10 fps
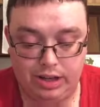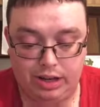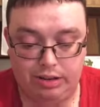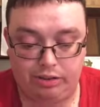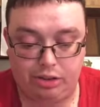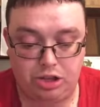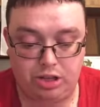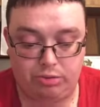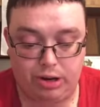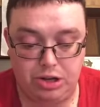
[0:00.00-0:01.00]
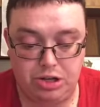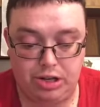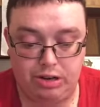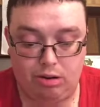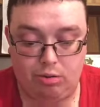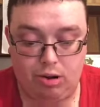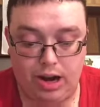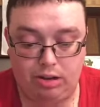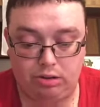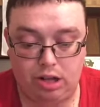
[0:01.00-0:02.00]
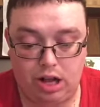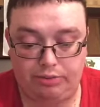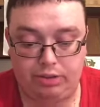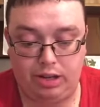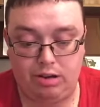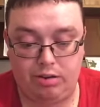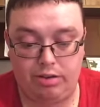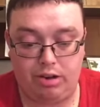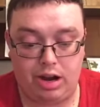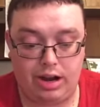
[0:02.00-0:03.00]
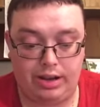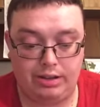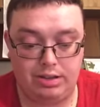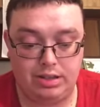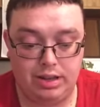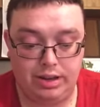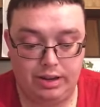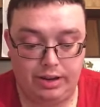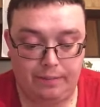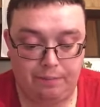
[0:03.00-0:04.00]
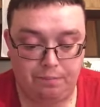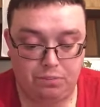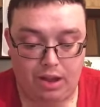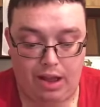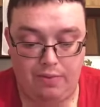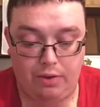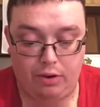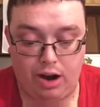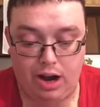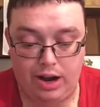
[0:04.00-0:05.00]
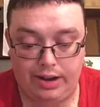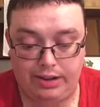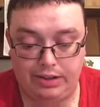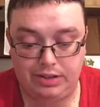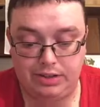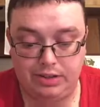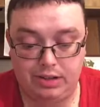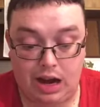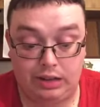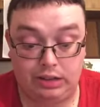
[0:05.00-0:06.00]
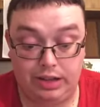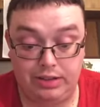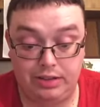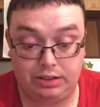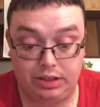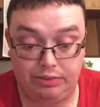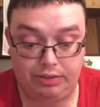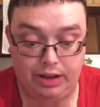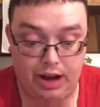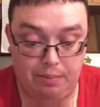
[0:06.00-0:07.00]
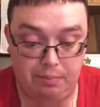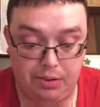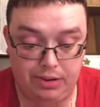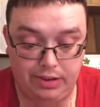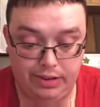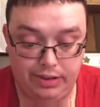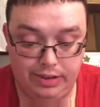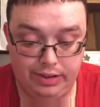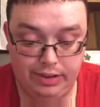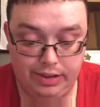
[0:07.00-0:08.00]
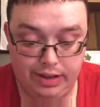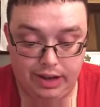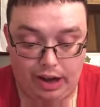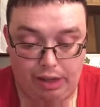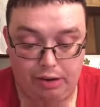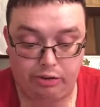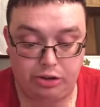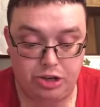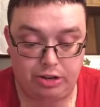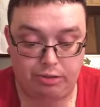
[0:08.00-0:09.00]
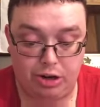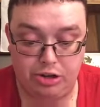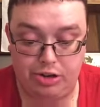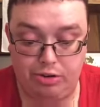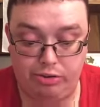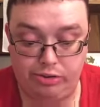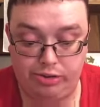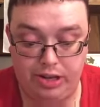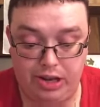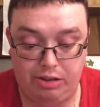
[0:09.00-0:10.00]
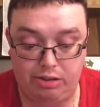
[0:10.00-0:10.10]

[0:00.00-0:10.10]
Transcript: There's a generation, oh, how lofty are their eyes, and their eyes, eyelids lifted up. There's a generation whose teeth